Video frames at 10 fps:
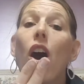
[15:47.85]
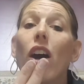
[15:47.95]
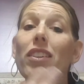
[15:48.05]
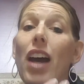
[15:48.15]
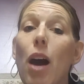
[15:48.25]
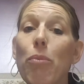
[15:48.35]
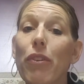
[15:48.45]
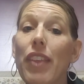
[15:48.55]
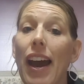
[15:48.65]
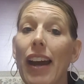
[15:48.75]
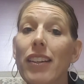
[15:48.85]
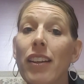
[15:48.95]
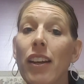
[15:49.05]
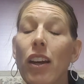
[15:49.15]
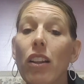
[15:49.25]
on top of that,
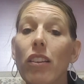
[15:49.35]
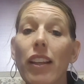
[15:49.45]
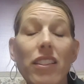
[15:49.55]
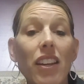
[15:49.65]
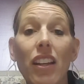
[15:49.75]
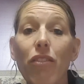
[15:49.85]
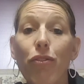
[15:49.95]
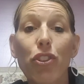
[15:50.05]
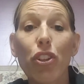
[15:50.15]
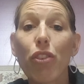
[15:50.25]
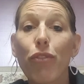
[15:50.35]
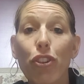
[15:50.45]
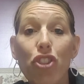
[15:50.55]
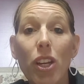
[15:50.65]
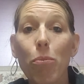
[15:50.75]
let's get it to you for
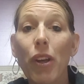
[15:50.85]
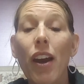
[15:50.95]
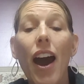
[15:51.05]
cheap.